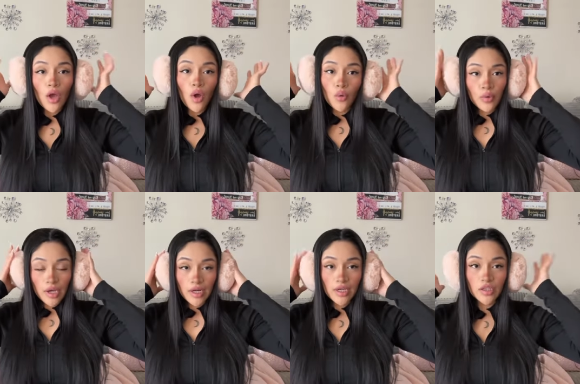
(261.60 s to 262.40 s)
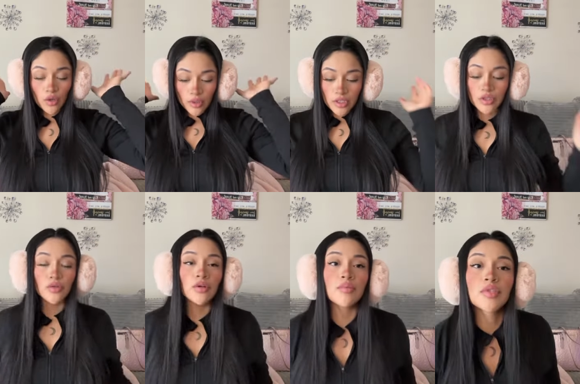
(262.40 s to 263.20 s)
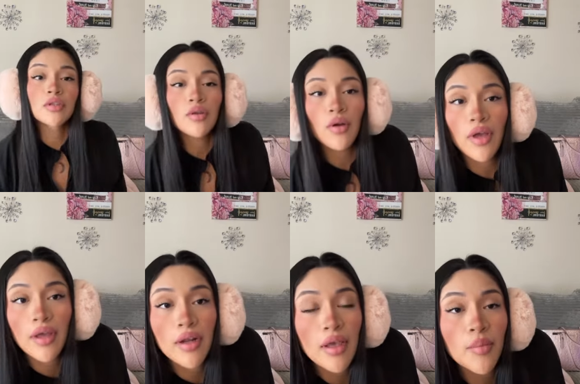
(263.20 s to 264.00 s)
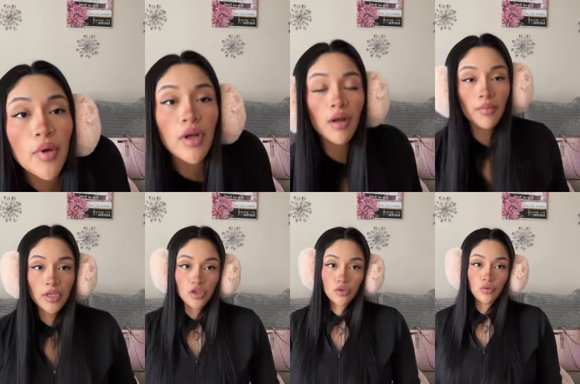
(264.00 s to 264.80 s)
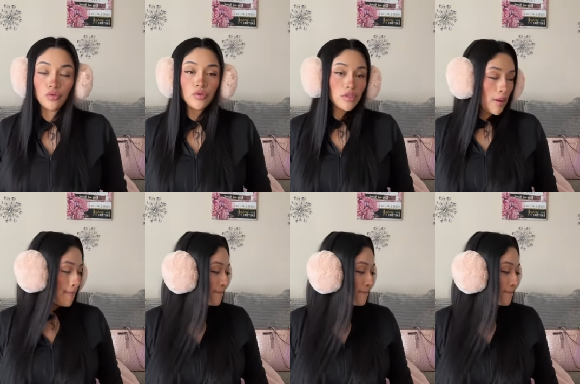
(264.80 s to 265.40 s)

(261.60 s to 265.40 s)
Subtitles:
we gotta get going soon. I'm just gonna go ahead and put on my shoes.